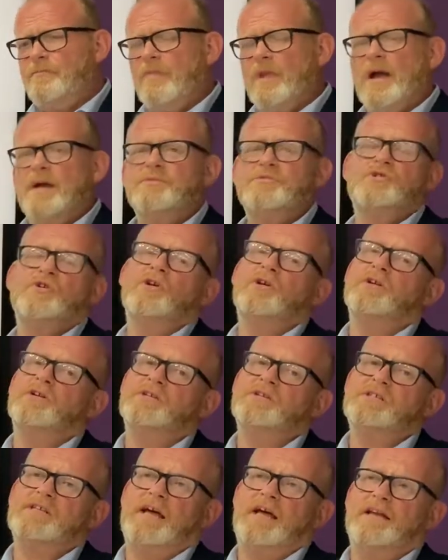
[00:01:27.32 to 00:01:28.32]
I'm sure you'll
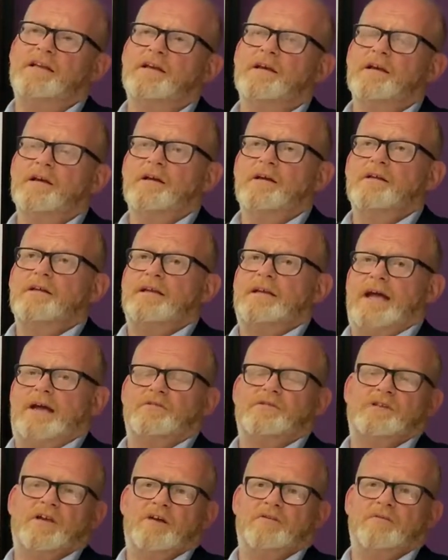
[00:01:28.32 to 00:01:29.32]
understand the
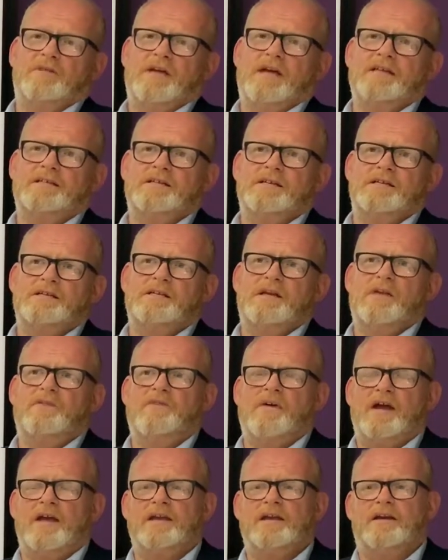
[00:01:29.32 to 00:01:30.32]
downside with that is that
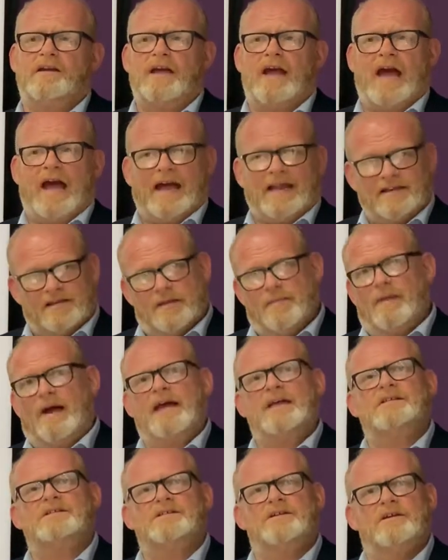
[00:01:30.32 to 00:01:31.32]
if I can add the
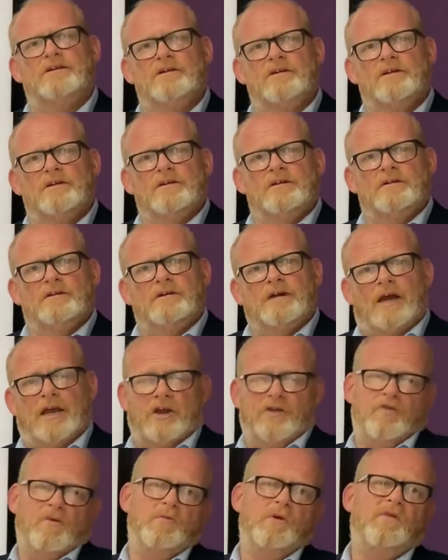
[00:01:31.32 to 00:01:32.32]
mask, I
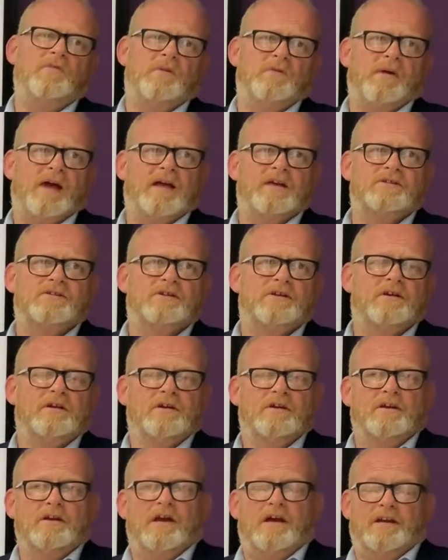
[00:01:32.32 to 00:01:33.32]
can remove the mask,
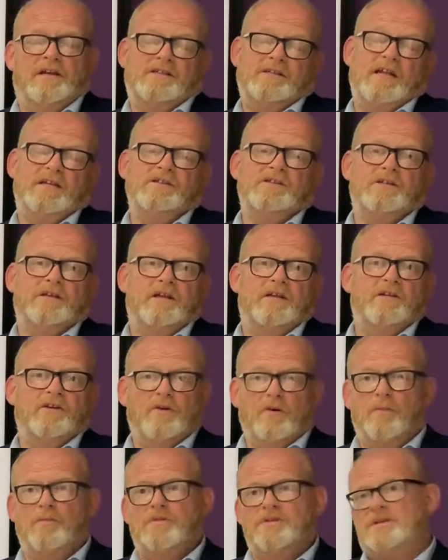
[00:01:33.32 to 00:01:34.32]
and essentially the
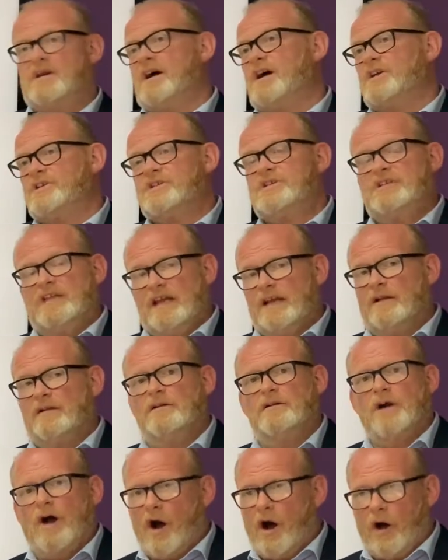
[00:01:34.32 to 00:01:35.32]
numbers are
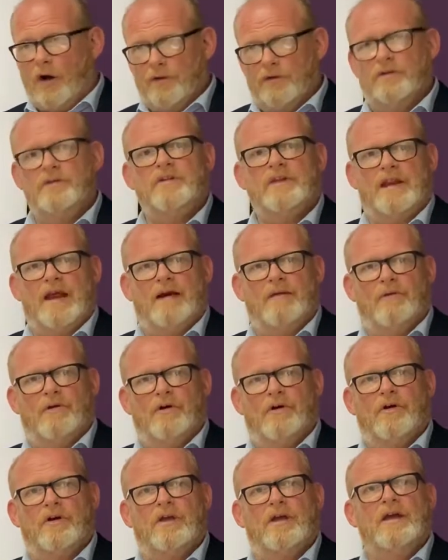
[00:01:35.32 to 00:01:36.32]
still on the
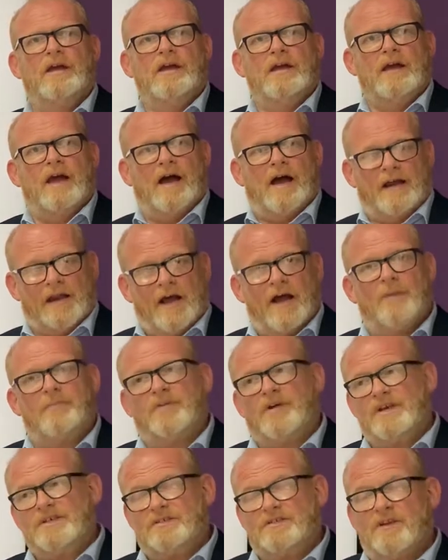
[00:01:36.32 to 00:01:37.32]
network and are
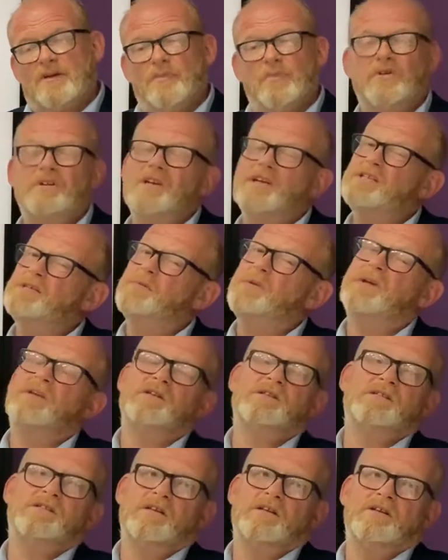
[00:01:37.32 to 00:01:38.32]
present and would need to be
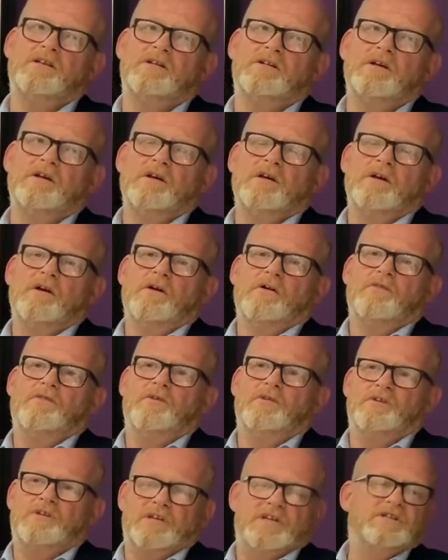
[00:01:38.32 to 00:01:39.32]
considered
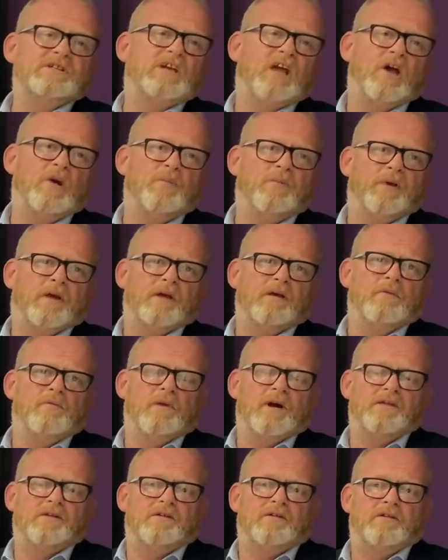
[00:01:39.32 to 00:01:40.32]
for de-scoping,
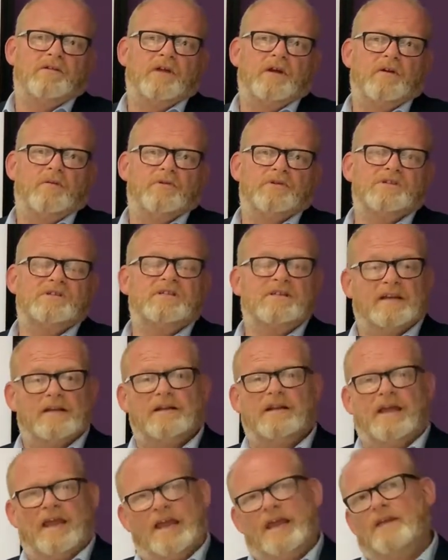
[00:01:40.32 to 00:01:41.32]
whether they were
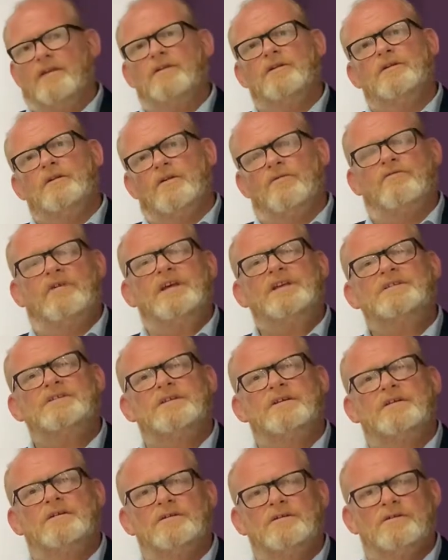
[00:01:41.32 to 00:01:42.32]
still in a
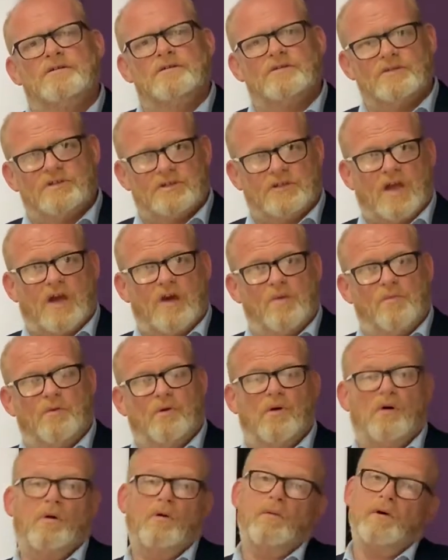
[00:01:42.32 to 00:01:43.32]
risk
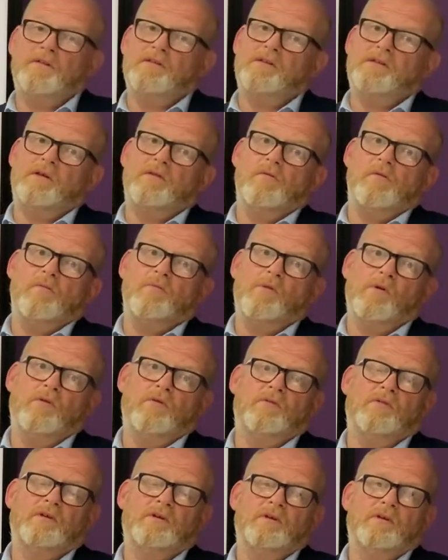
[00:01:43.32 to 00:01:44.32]
scope or whether they were
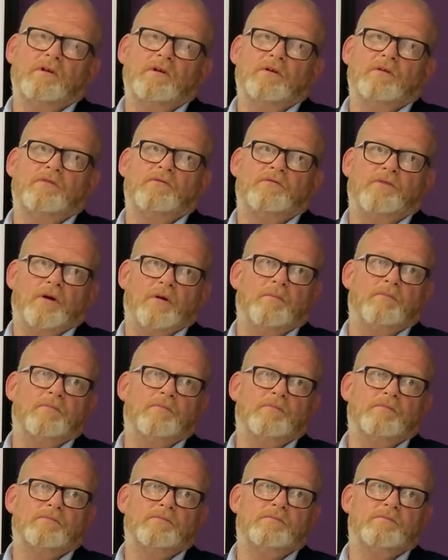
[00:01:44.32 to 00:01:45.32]
moved from
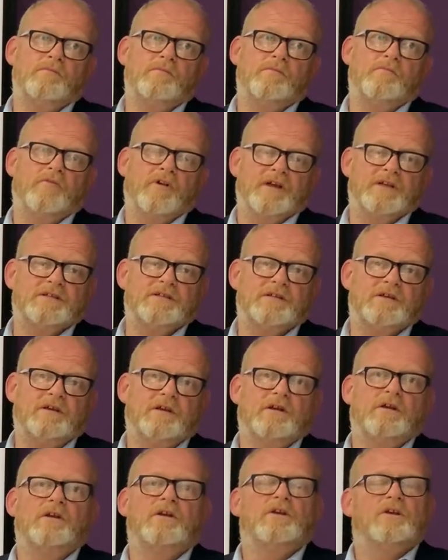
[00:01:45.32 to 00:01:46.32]
risk.
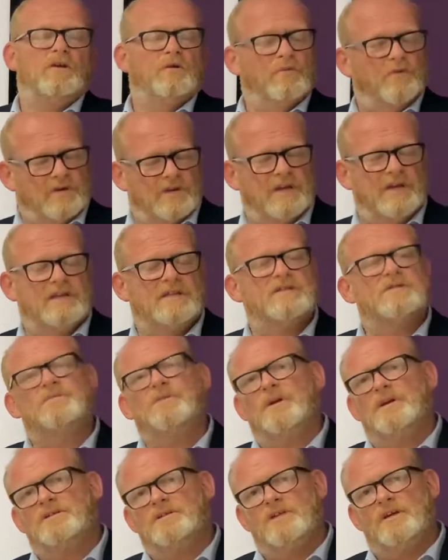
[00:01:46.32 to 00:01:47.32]
You would need to
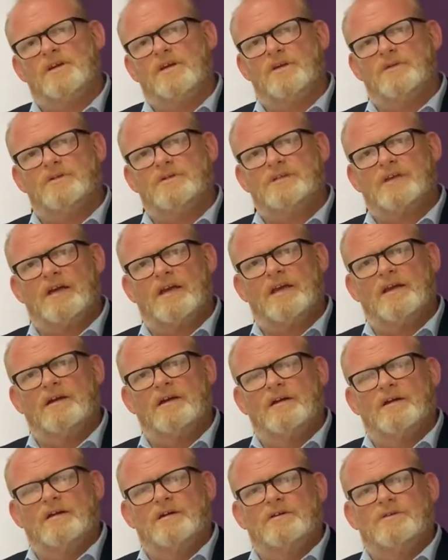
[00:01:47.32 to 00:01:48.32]
speak to your QSA
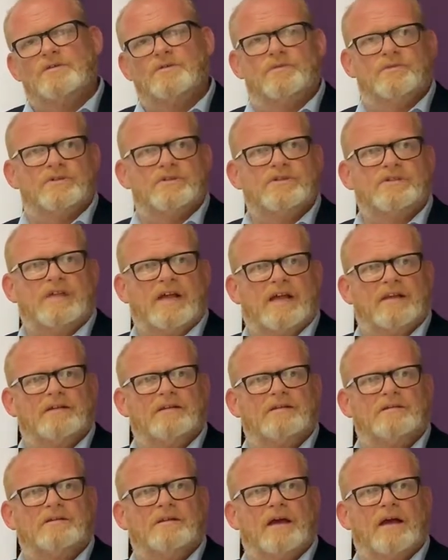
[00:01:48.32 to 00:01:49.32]
to
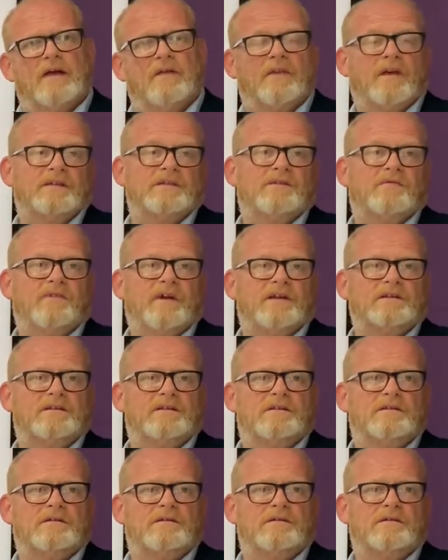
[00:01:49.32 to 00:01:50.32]
understand how that's
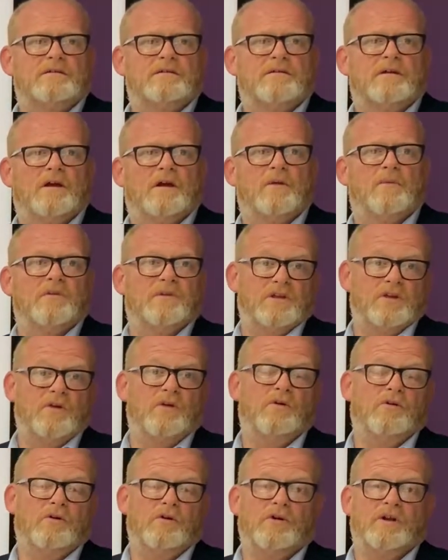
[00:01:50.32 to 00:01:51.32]
affected within
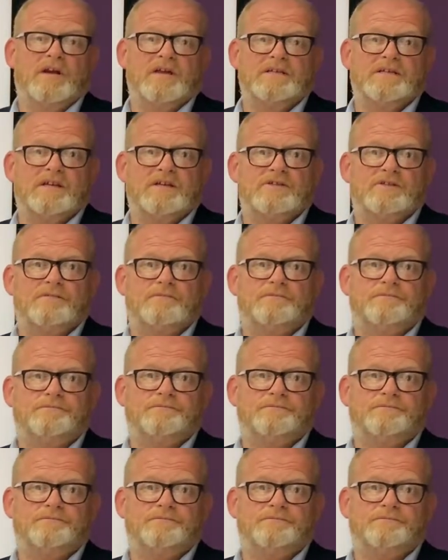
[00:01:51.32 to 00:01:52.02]
your organisation.